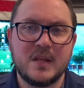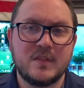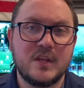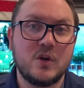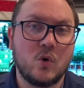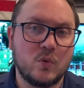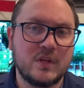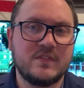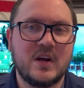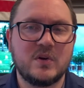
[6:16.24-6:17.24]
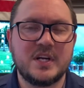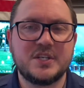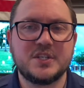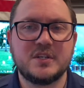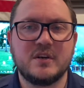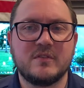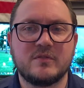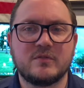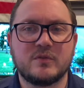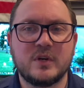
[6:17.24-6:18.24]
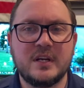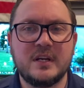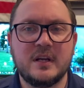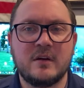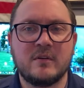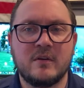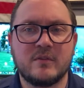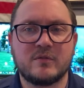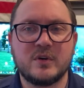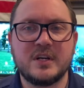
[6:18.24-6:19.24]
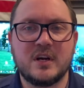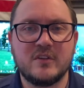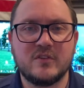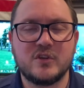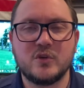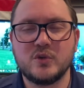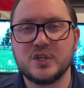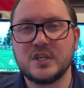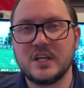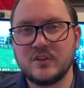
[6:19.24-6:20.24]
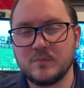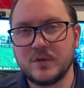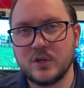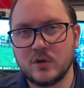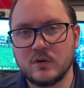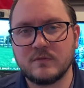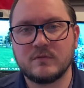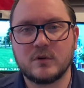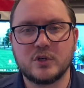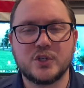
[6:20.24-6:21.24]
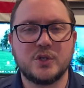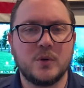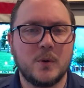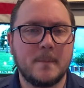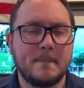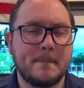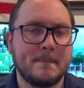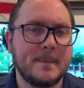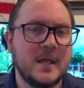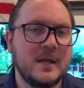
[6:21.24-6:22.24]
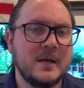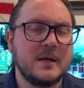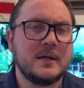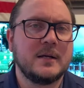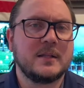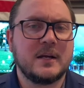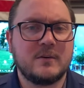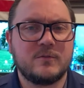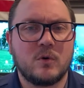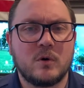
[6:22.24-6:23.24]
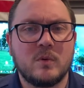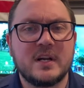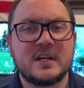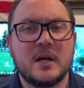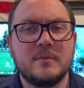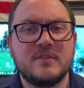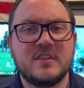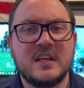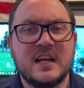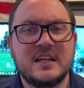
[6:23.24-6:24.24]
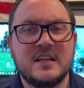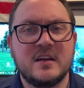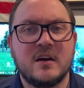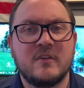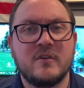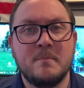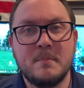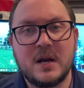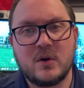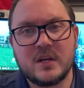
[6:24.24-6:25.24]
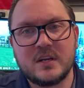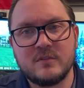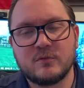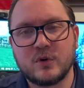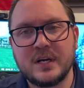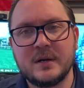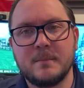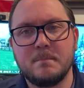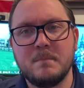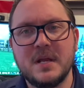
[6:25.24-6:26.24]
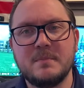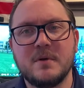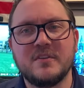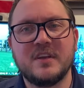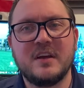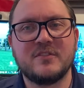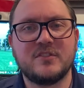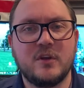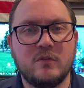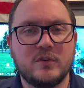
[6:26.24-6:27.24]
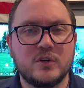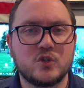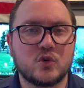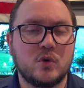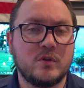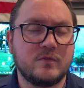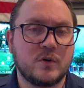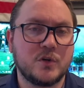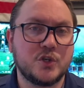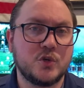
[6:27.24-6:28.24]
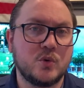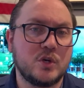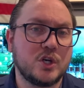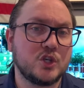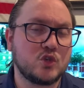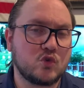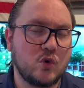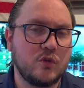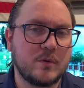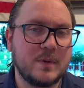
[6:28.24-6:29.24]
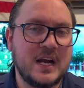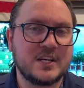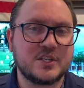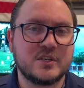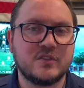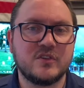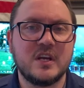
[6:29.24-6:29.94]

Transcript: The only foundation of a free constitution is pure virtue. Therefore, when it comes to the idea of American freedom, men must have self-control and virtue, control their passions,